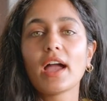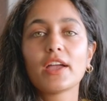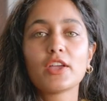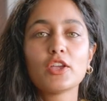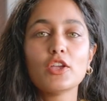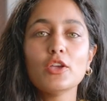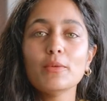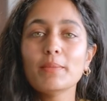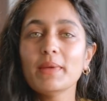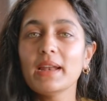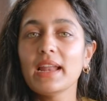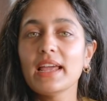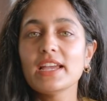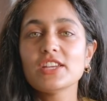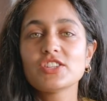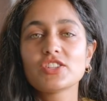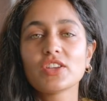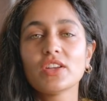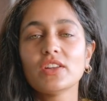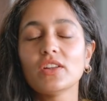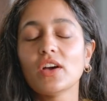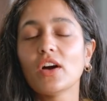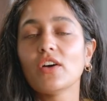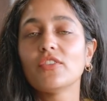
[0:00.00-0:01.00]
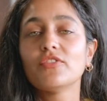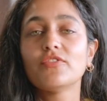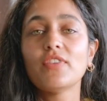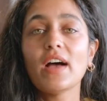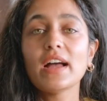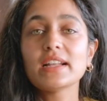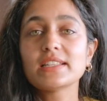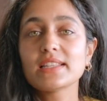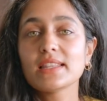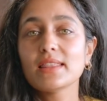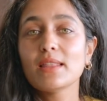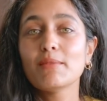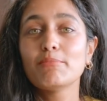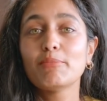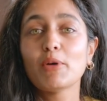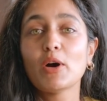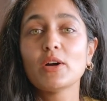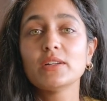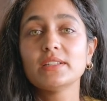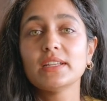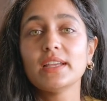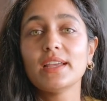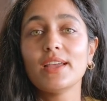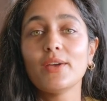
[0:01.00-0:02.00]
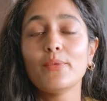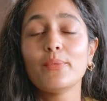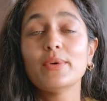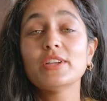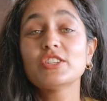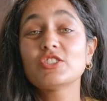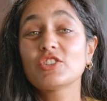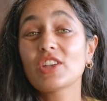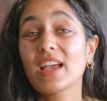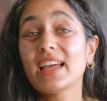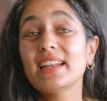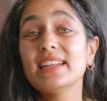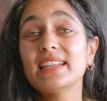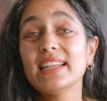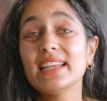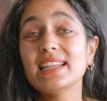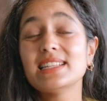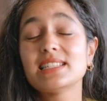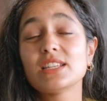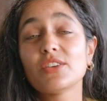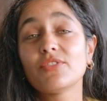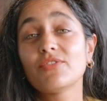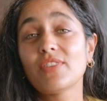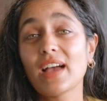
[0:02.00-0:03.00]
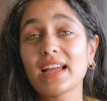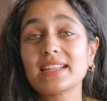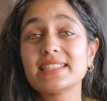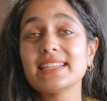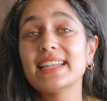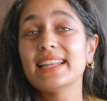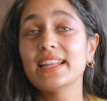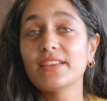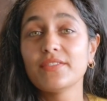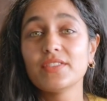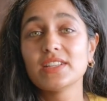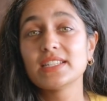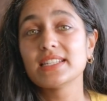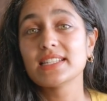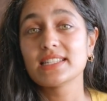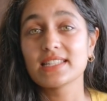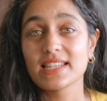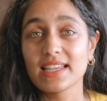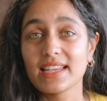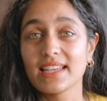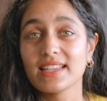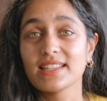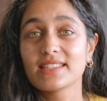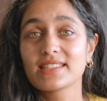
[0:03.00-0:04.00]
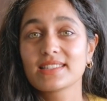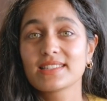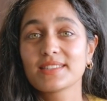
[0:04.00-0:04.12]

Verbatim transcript: accumulation of fat in the body, which can lead to fatty liver disease.